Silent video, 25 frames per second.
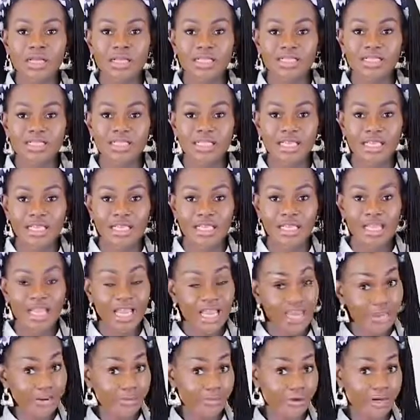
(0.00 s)
the
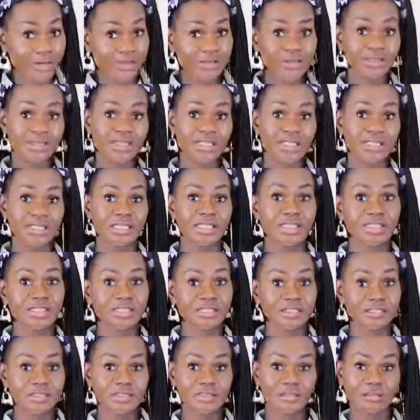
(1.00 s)
error
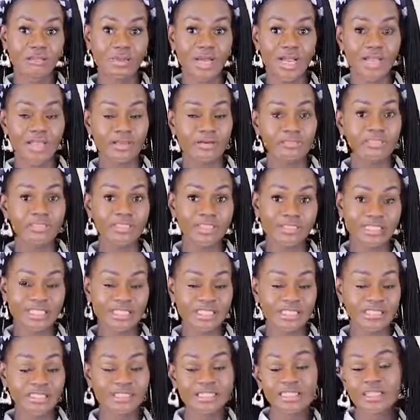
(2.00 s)
in my
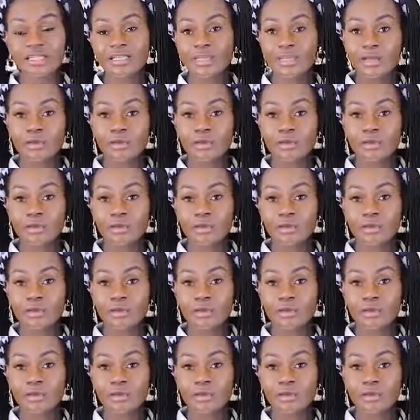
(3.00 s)
receipt.